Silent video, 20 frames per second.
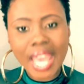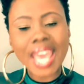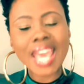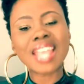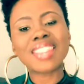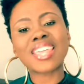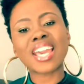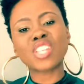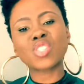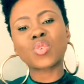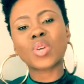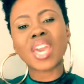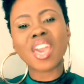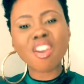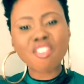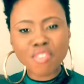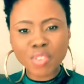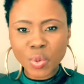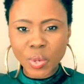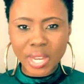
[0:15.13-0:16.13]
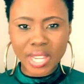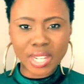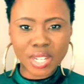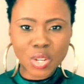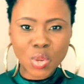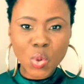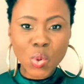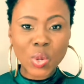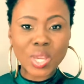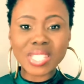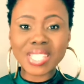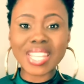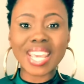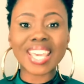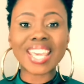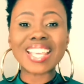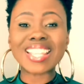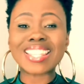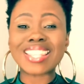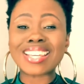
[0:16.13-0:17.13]
Thanks to everyone who is
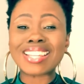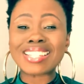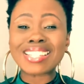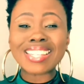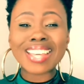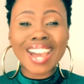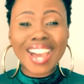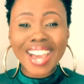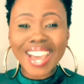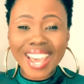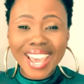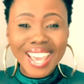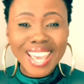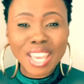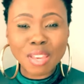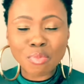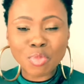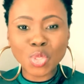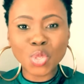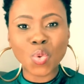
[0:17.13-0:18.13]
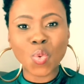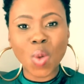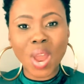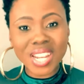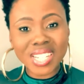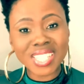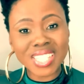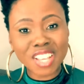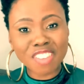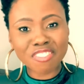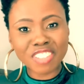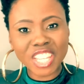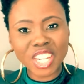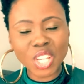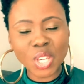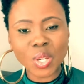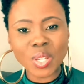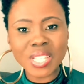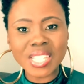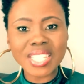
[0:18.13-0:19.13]
taking the time to watch the videos.